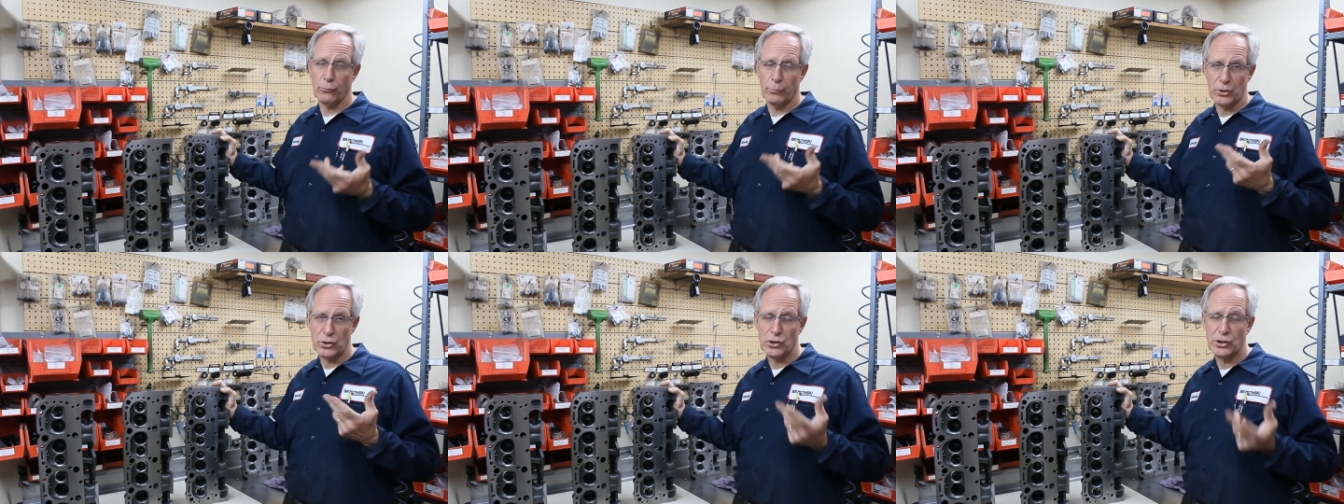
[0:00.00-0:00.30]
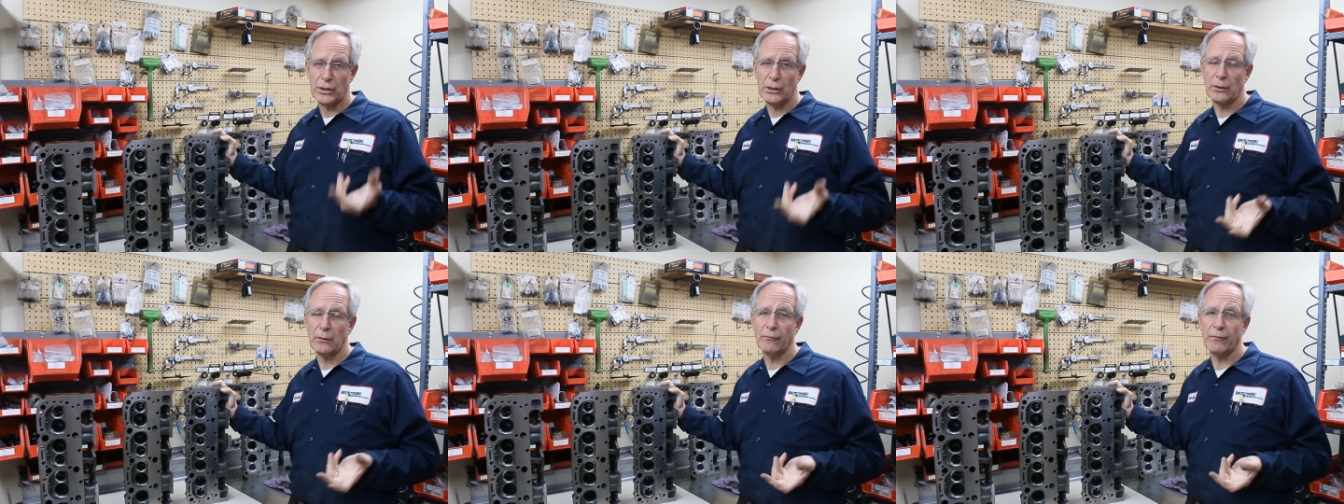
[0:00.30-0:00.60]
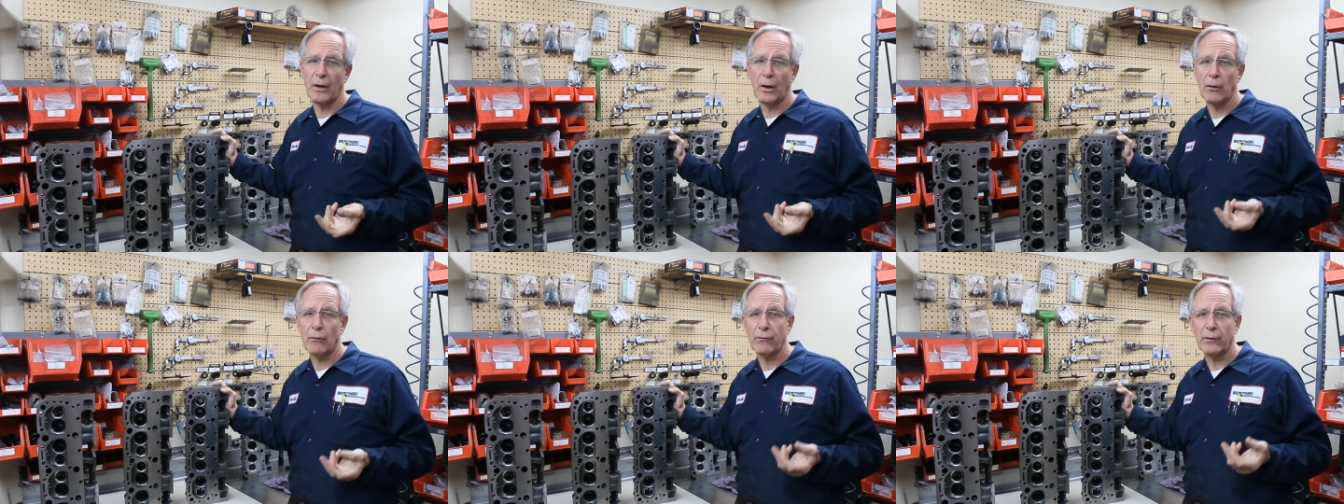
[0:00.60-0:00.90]
machine the
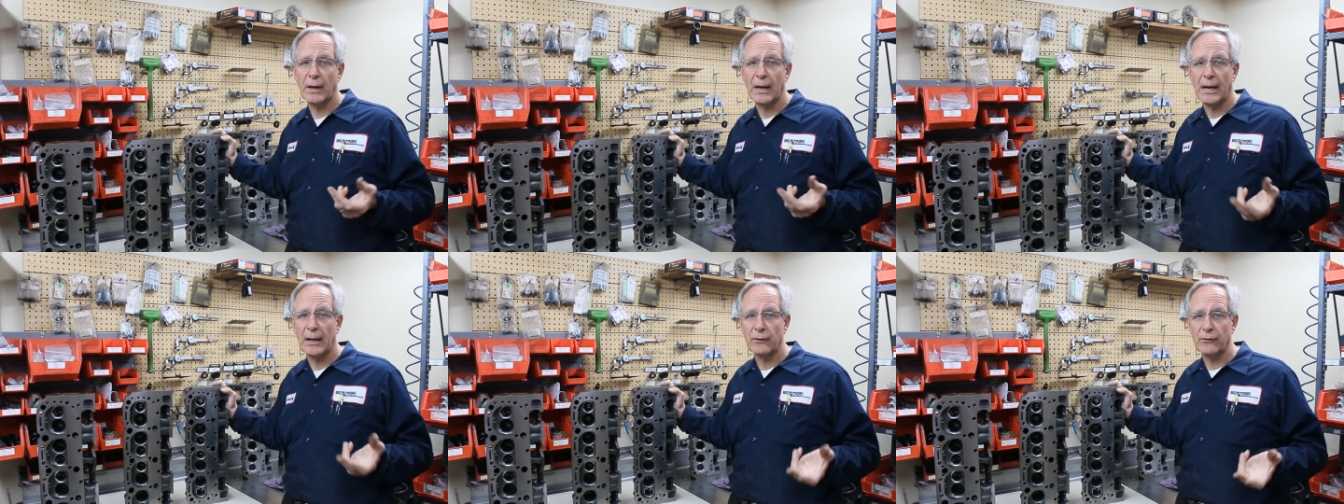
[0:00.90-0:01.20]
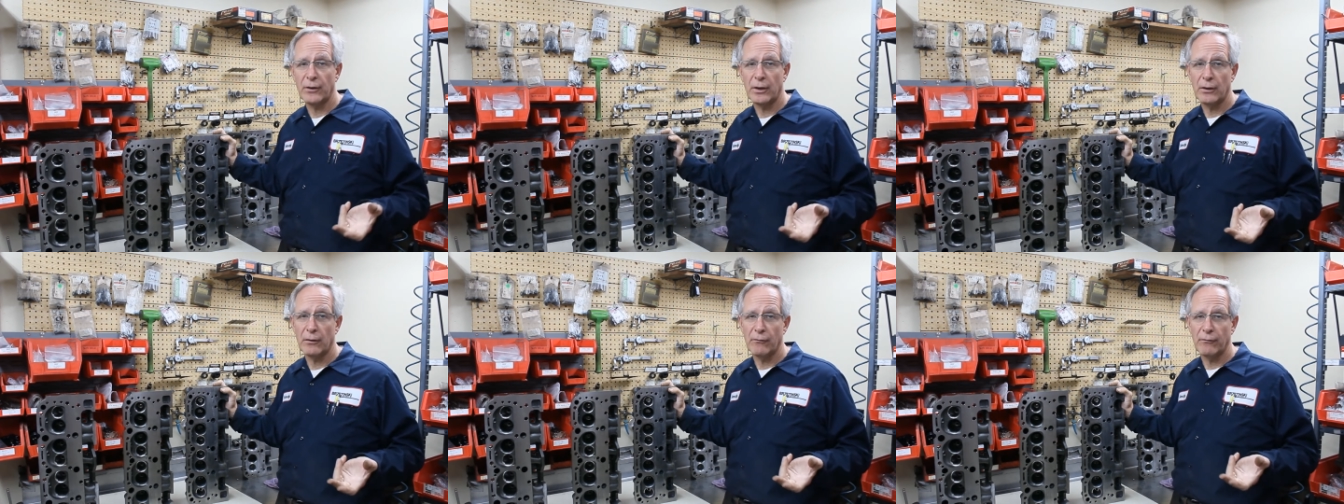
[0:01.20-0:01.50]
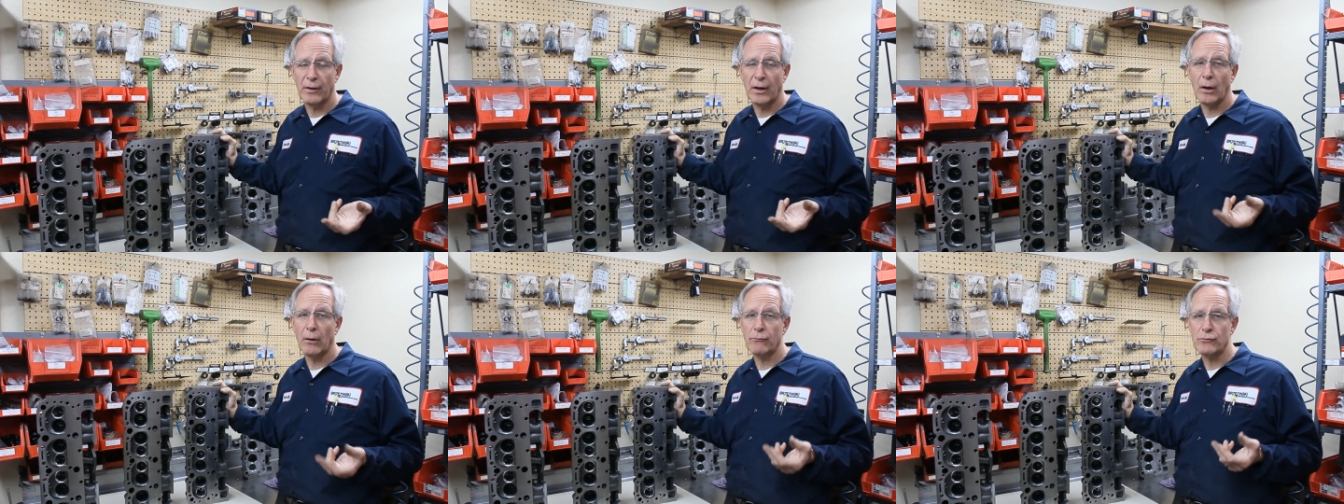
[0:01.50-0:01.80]
valve guides and the
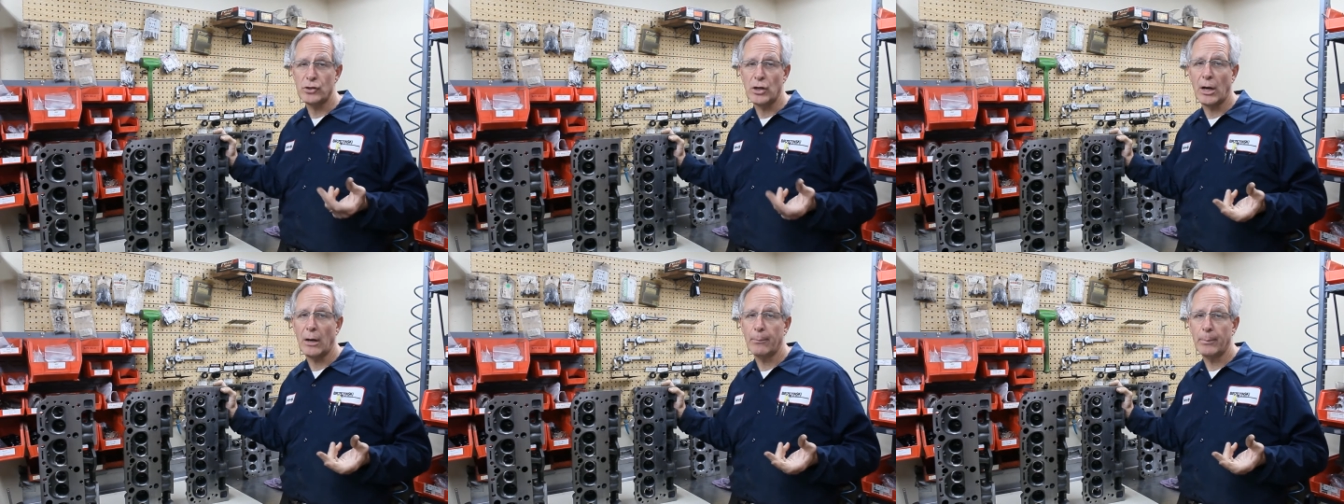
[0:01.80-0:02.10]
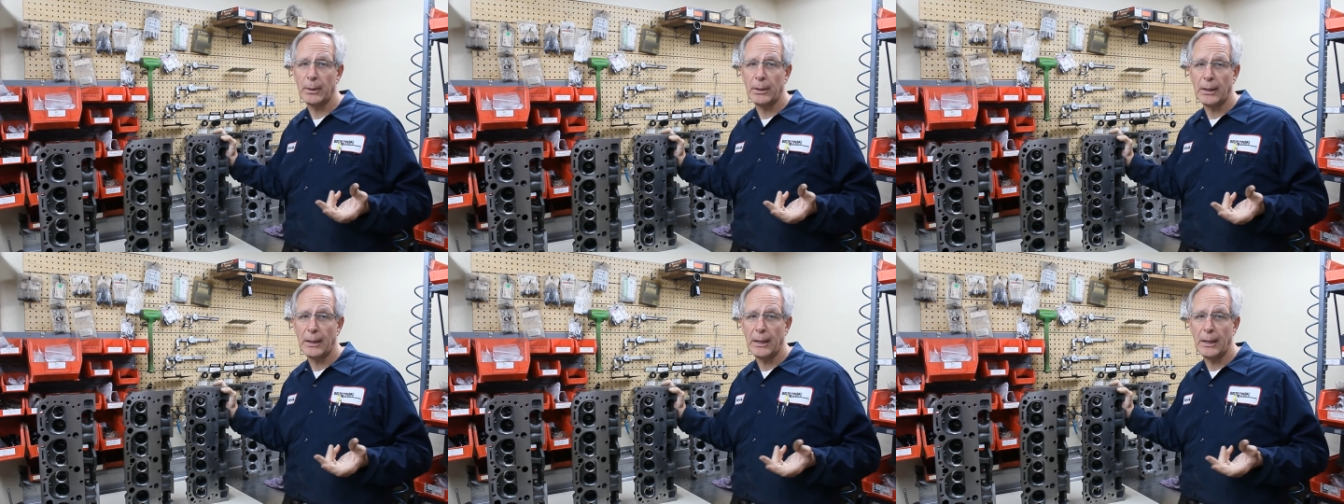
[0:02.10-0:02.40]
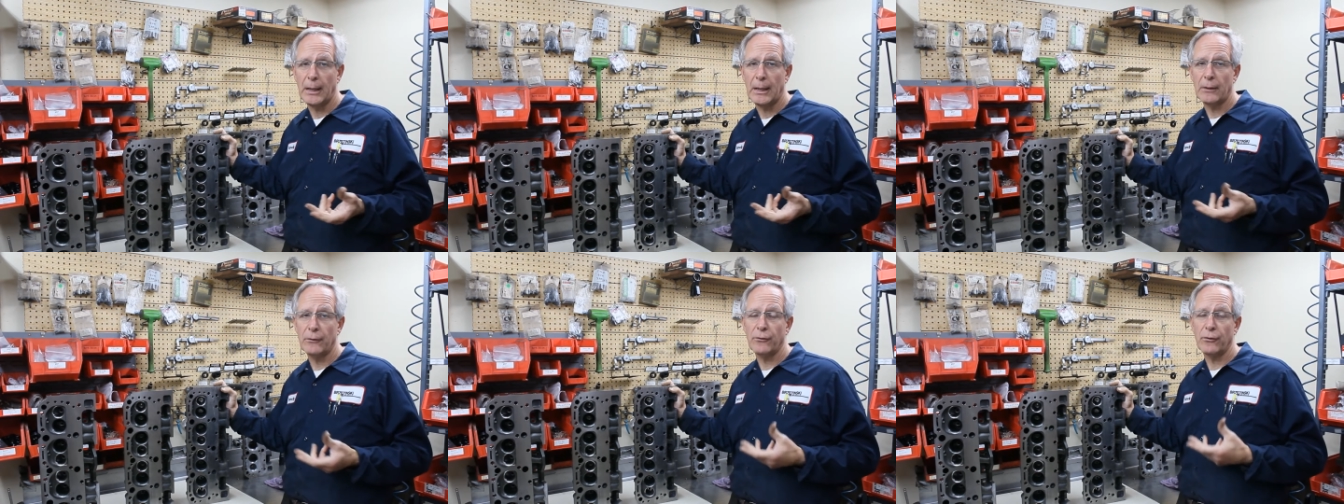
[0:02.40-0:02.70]
valve job in the
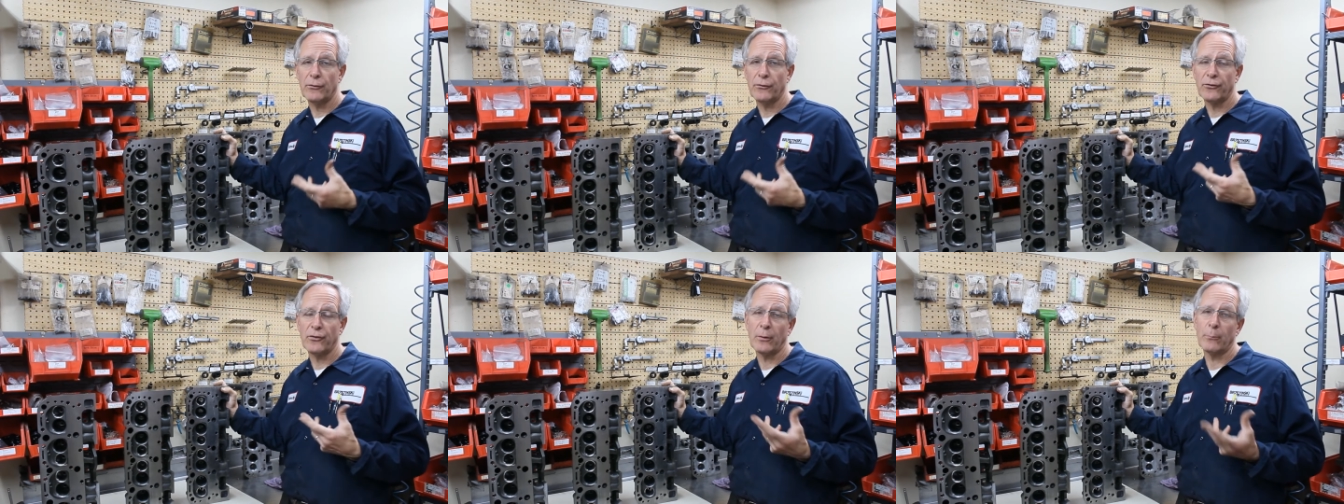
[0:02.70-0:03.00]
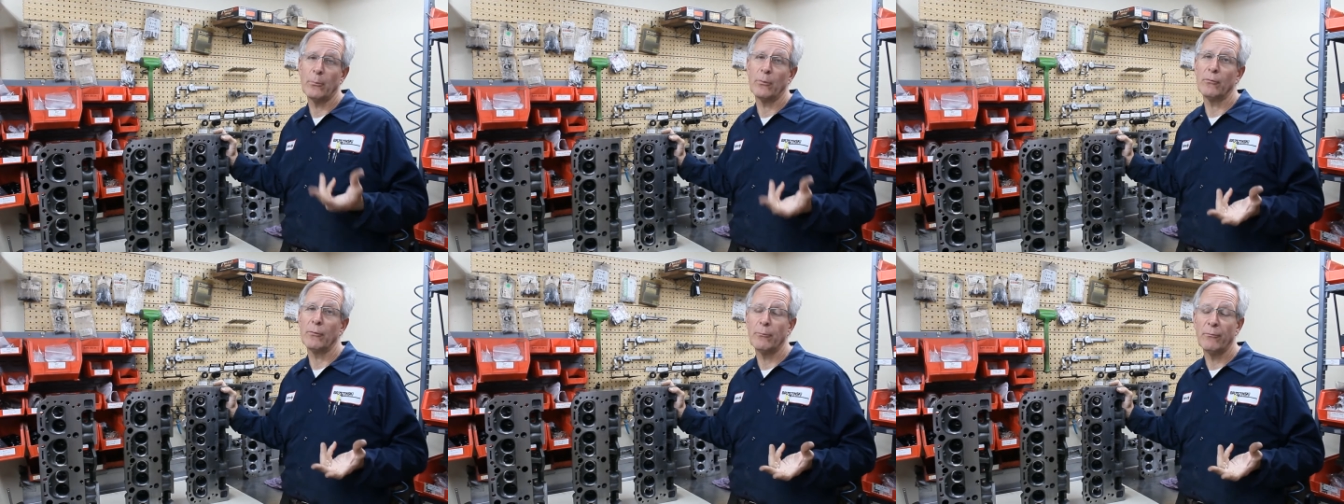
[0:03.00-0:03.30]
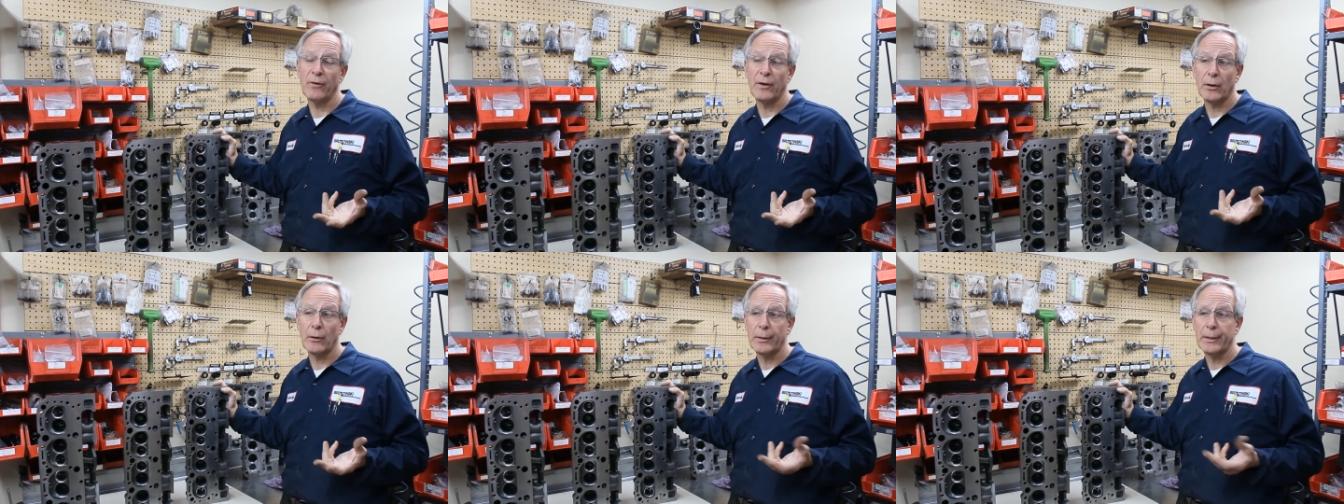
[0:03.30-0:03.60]
heads, and some of them
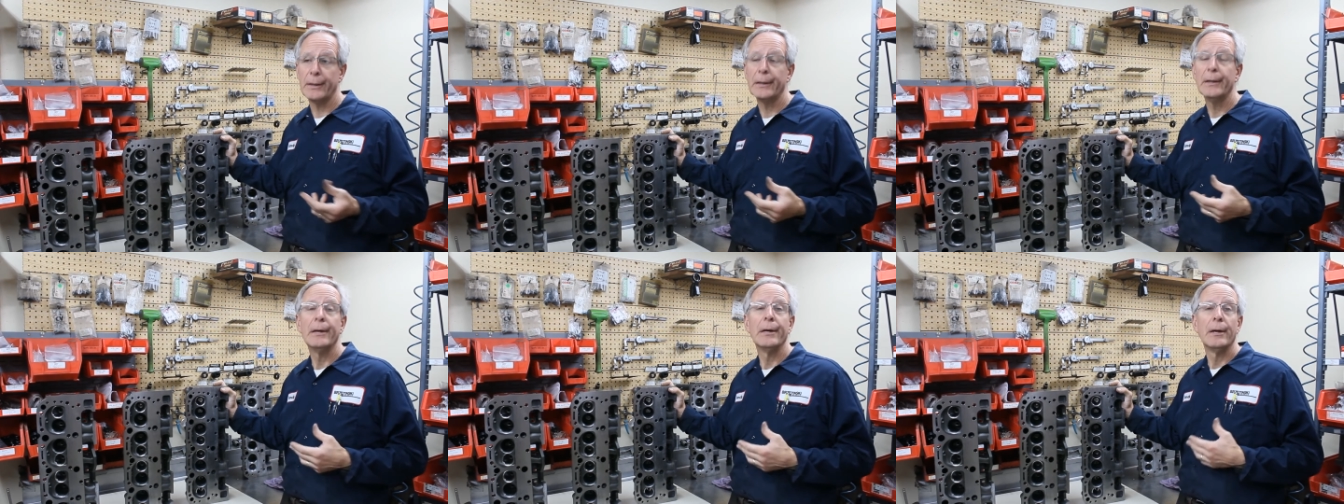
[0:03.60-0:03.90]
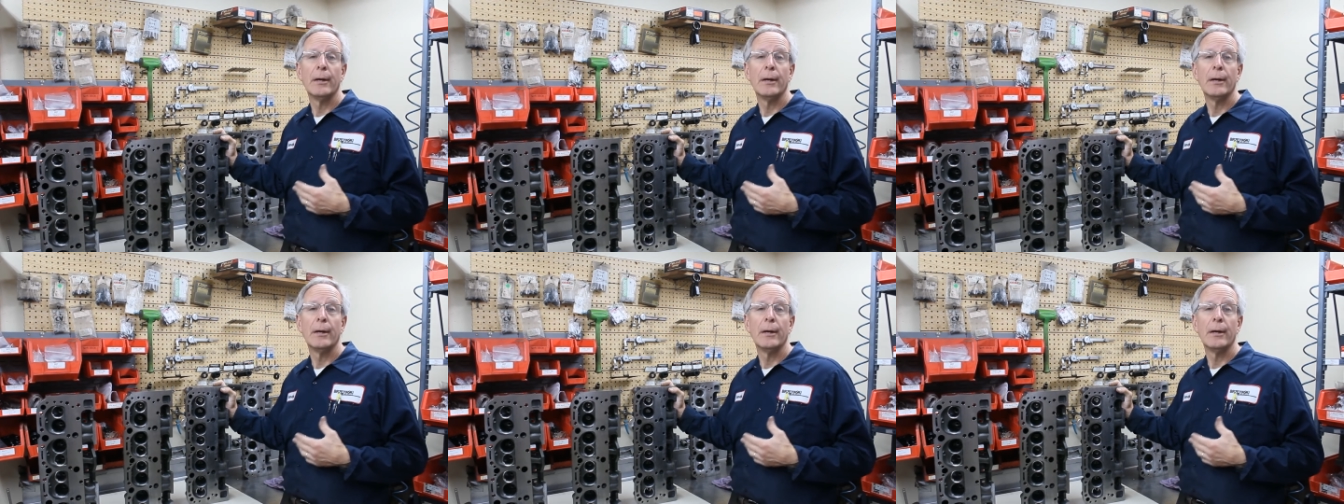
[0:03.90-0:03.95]
vary